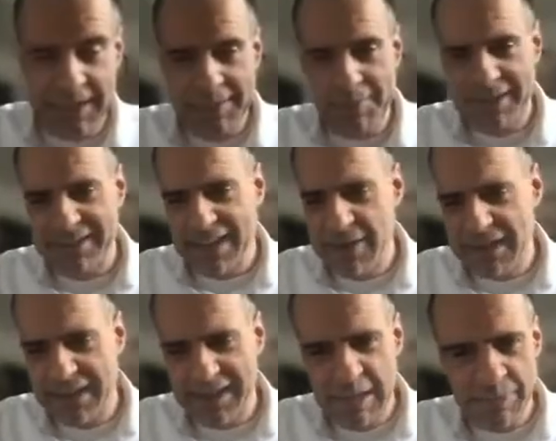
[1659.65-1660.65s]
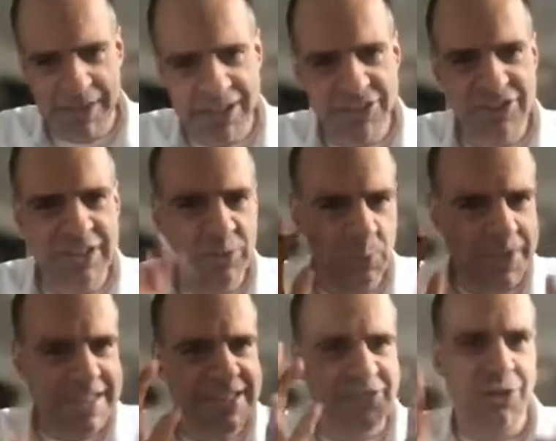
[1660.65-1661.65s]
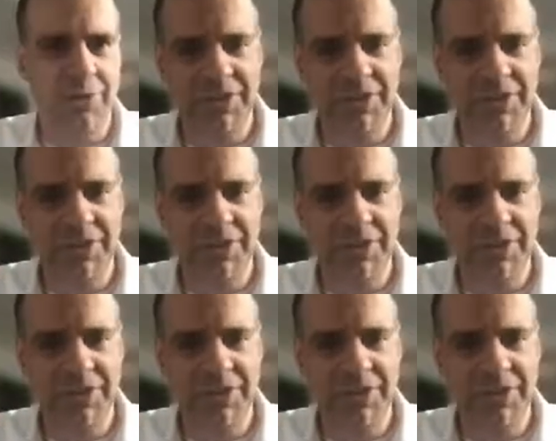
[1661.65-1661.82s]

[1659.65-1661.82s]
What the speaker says: by direct calibration wins over the